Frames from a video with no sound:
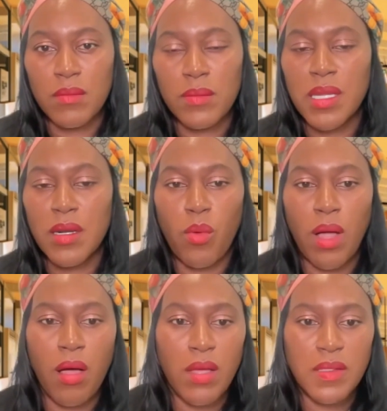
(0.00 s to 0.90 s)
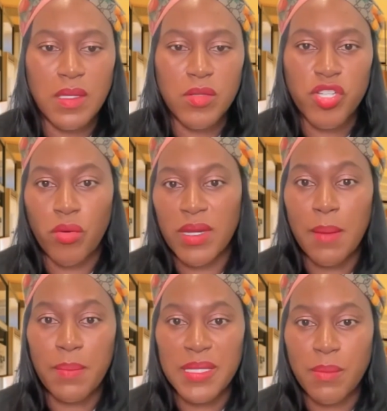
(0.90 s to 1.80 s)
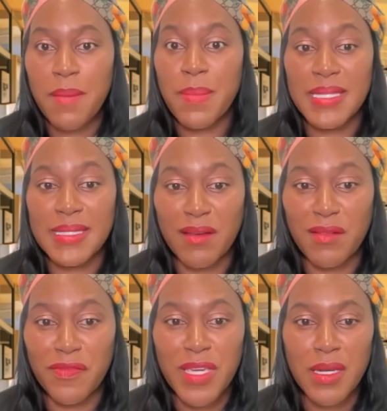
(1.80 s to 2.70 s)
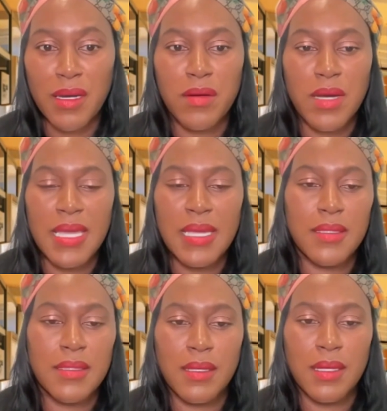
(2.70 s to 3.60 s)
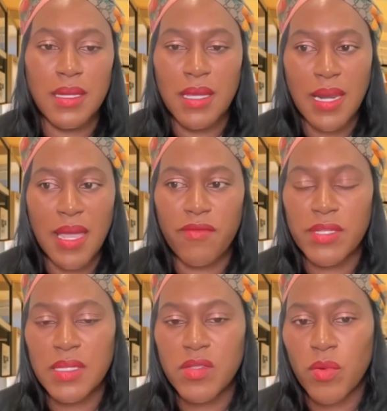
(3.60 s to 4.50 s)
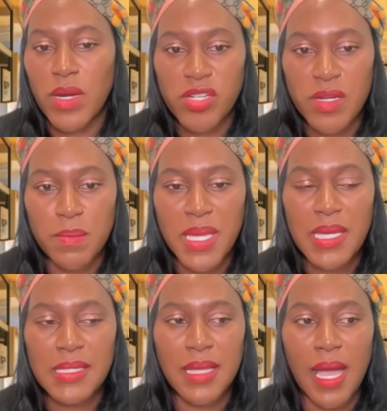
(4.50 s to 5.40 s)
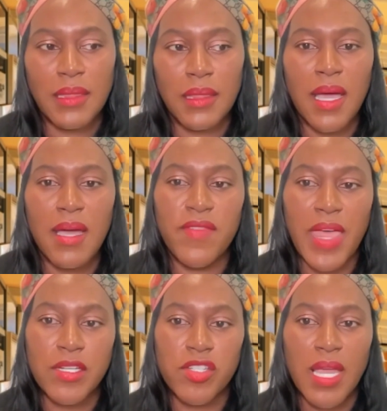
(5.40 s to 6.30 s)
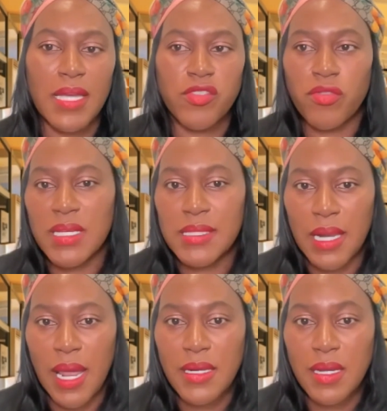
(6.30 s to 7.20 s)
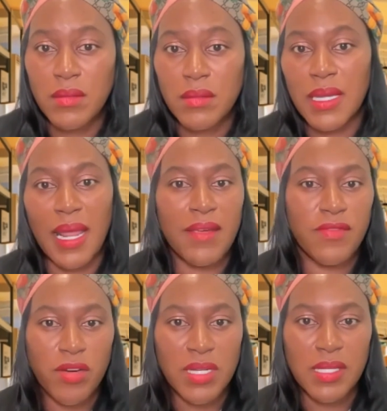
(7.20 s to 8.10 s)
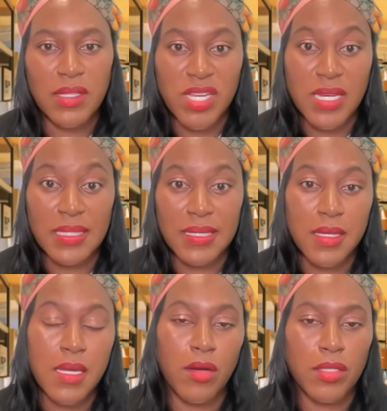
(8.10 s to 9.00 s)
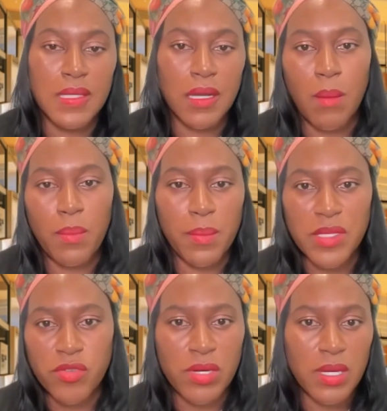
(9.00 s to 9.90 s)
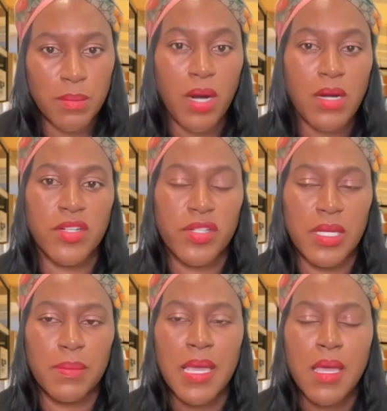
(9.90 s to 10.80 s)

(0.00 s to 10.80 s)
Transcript: you know, while also showing up as my best self, you know, in every situation, because I love that she has strengths that I don't, and I have strengths that she doesn't. You know, it's a complementary partnership.